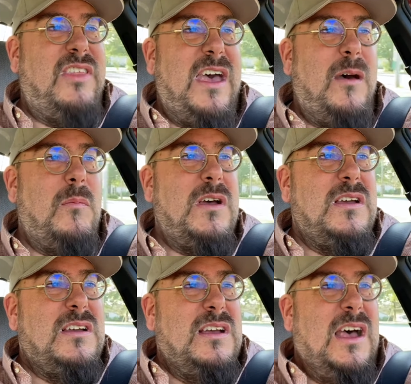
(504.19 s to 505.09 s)

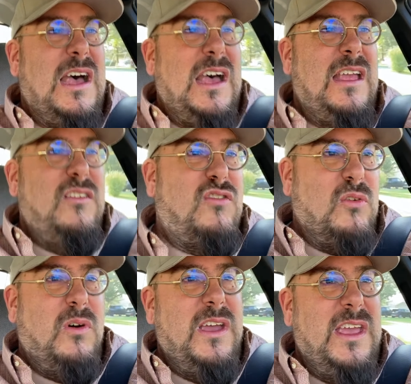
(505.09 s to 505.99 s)
them uh,
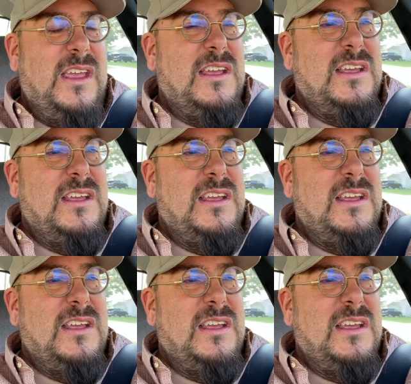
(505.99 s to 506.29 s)
enjoy.